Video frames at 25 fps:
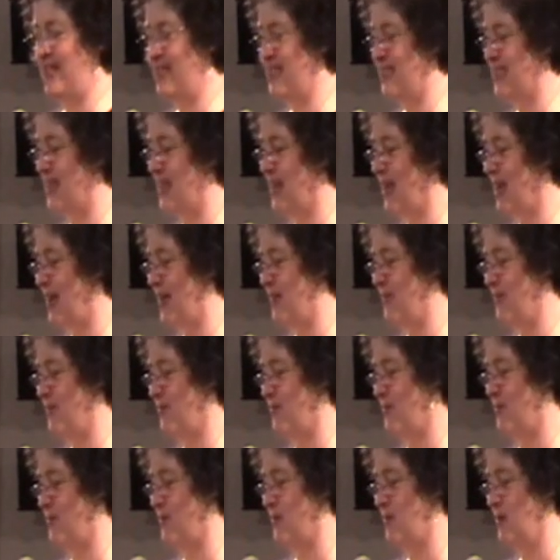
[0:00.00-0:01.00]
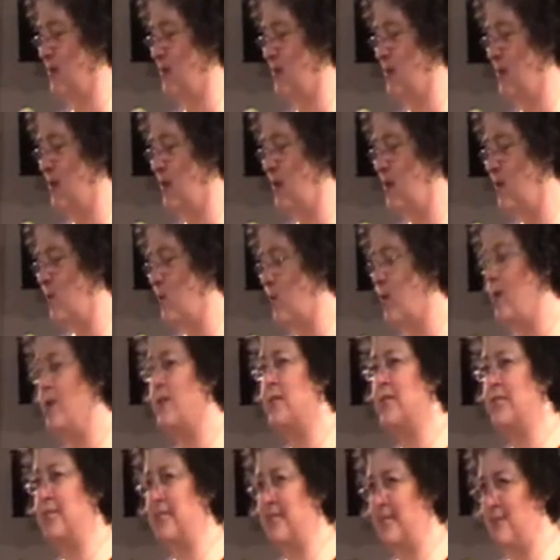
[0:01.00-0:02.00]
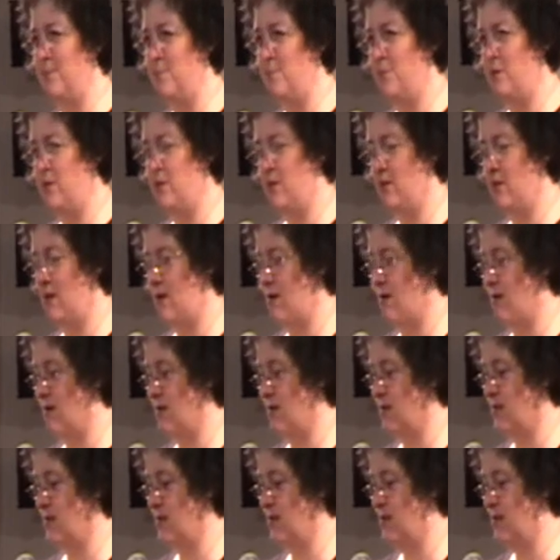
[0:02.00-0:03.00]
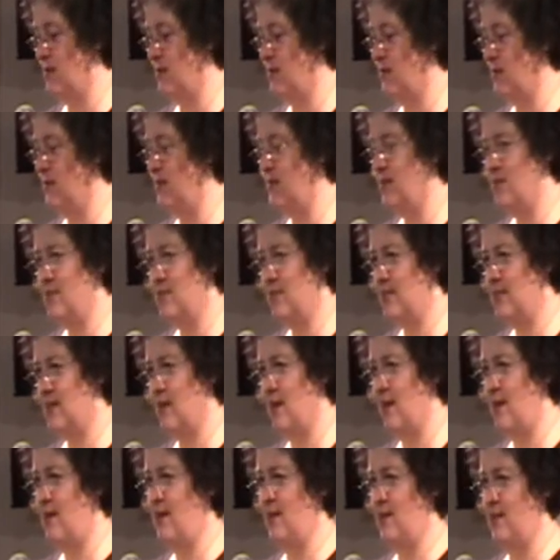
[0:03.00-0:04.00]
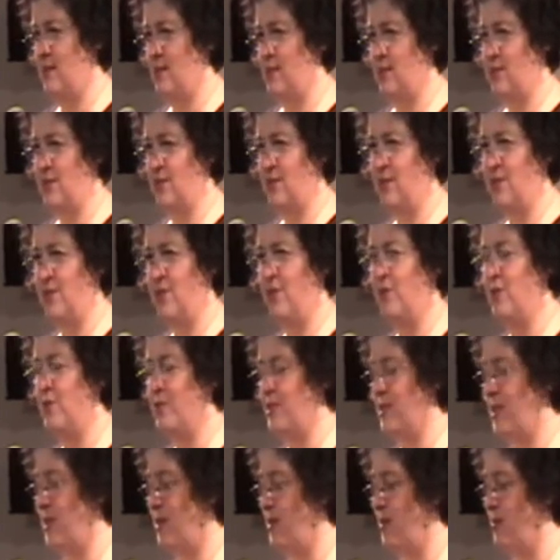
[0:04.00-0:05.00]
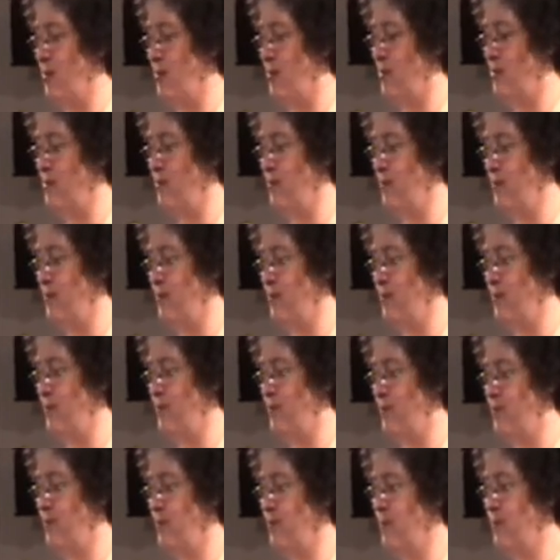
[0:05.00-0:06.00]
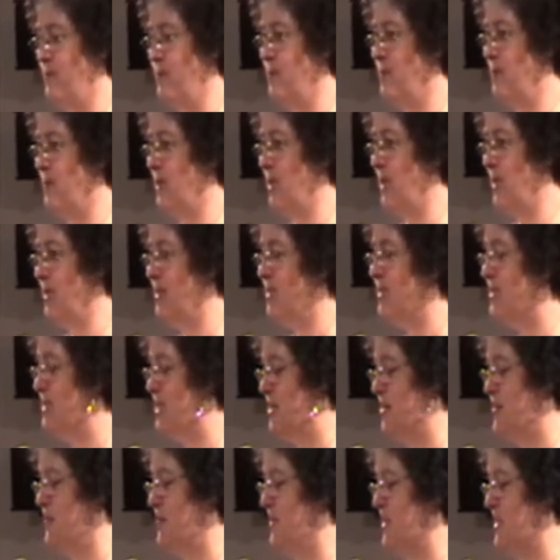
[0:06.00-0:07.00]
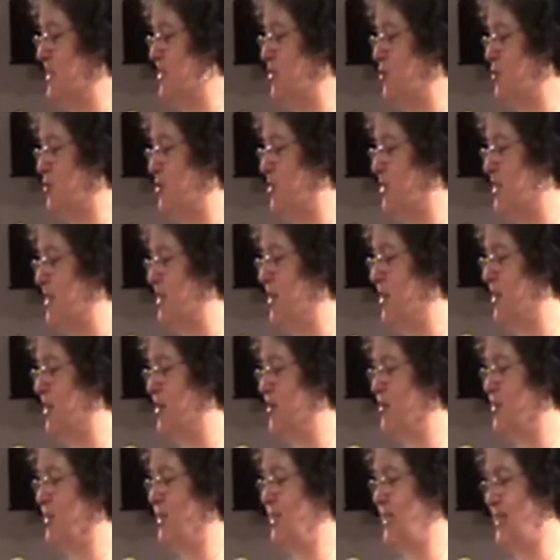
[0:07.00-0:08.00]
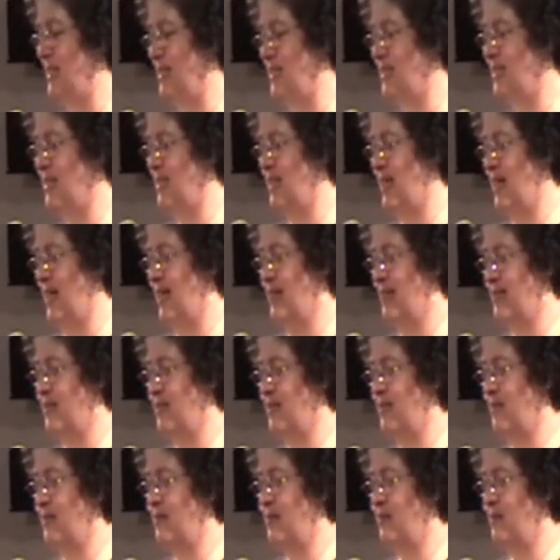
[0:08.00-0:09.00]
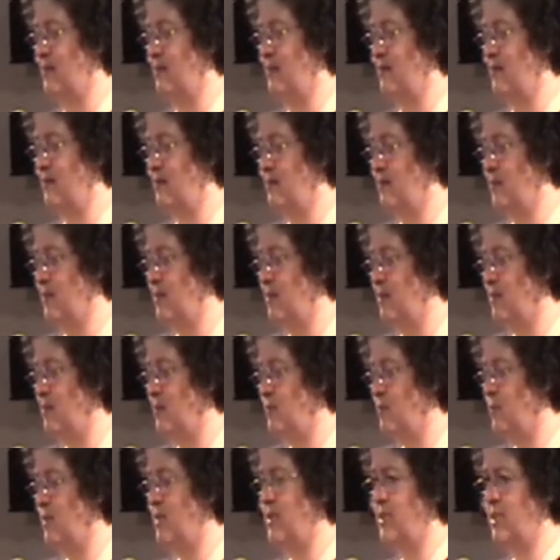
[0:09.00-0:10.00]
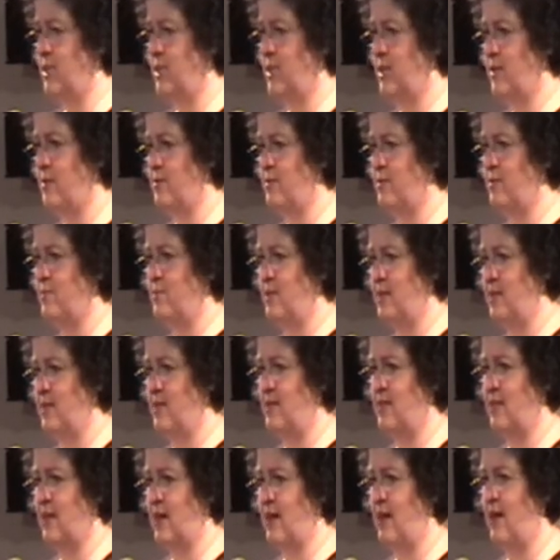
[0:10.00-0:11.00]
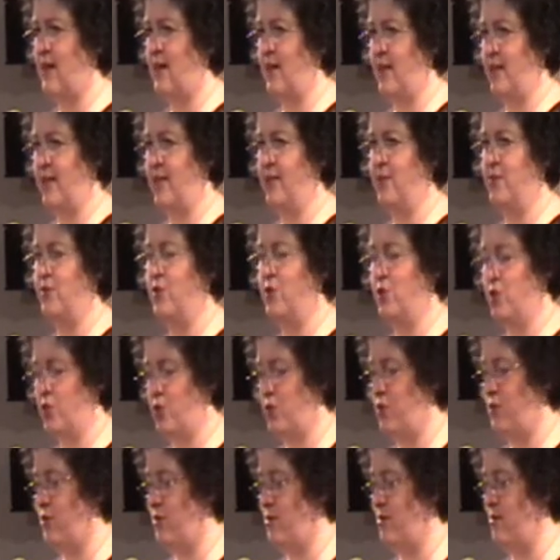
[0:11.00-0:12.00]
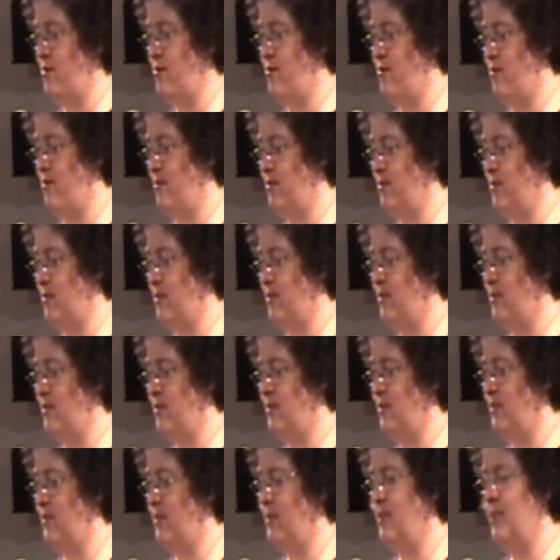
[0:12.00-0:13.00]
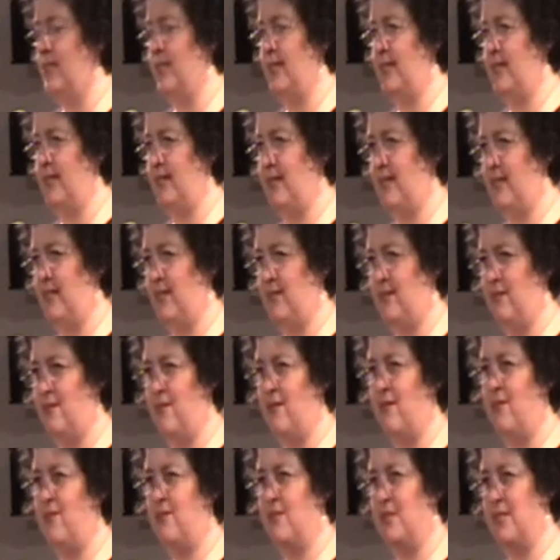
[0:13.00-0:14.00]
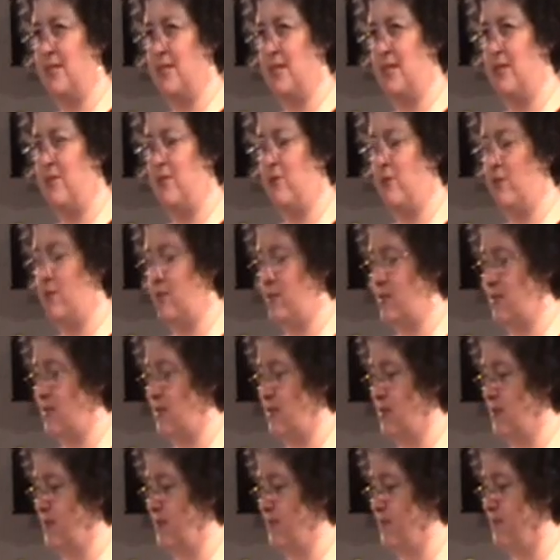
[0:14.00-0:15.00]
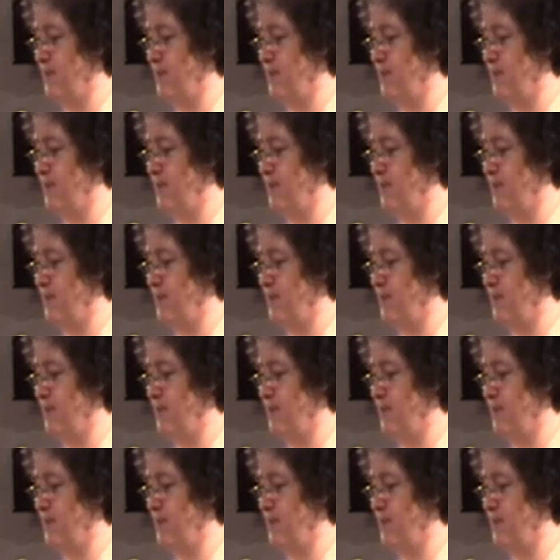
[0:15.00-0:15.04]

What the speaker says: and delightful, works a simple lock, stylish, not secure. A determined intruder could easily enter, but it shows me that I should not. Herein are secrets.